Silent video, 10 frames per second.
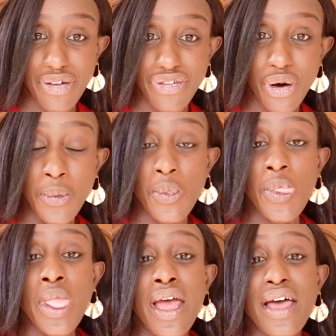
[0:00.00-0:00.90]
for.
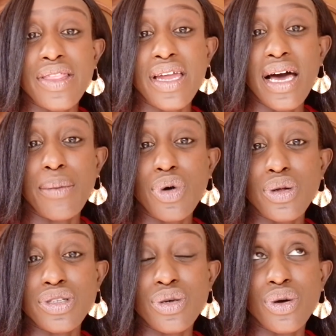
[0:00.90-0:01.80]
And then I'm
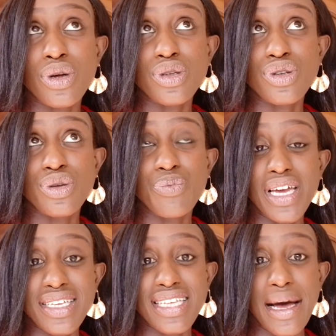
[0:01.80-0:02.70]
also going to
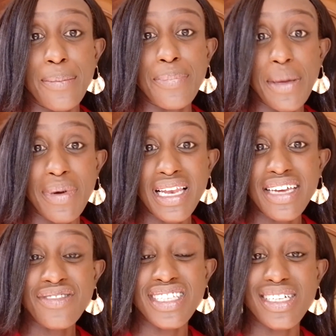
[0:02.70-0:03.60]
make some paper
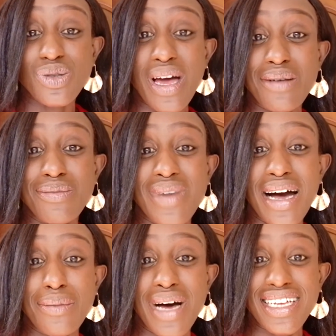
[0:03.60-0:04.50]
leaves. That's why
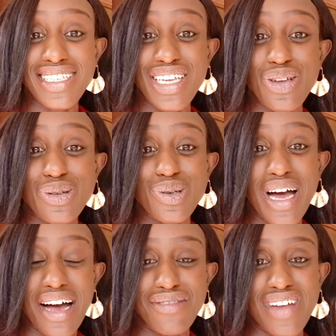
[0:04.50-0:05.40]
I'm asking you to
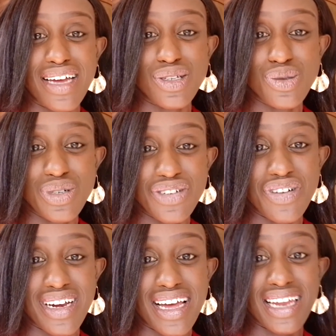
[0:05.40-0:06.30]
have 2
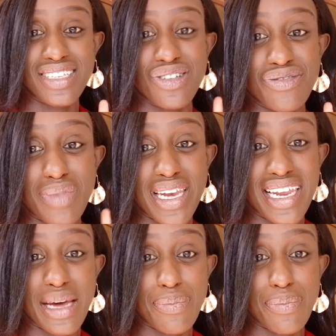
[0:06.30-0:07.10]
different colors of Manilla